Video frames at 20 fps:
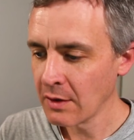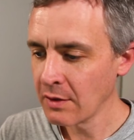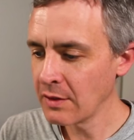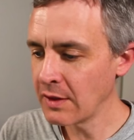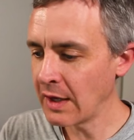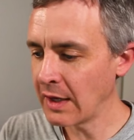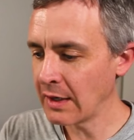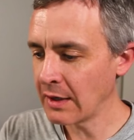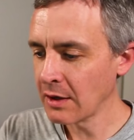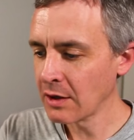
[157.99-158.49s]

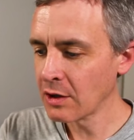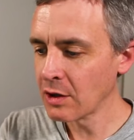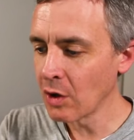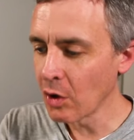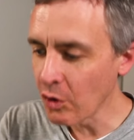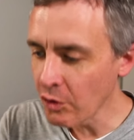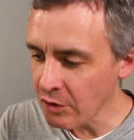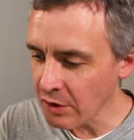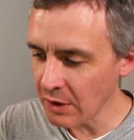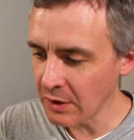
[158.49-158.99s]
that
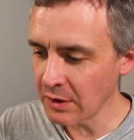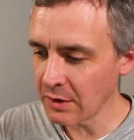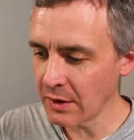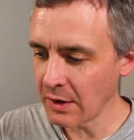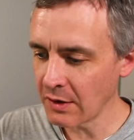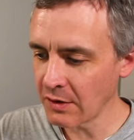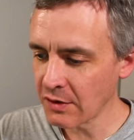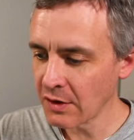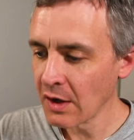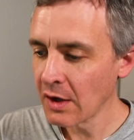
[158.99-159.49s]
goes into
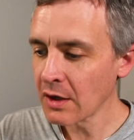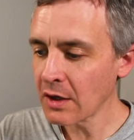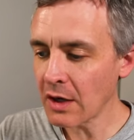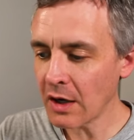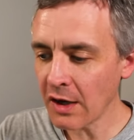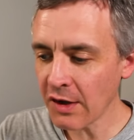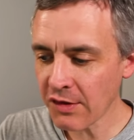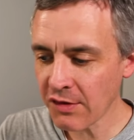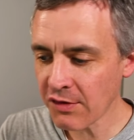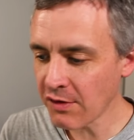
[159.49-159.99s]
this,
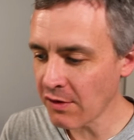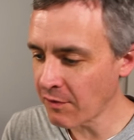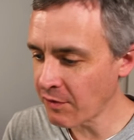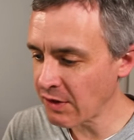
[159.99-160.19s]
costs of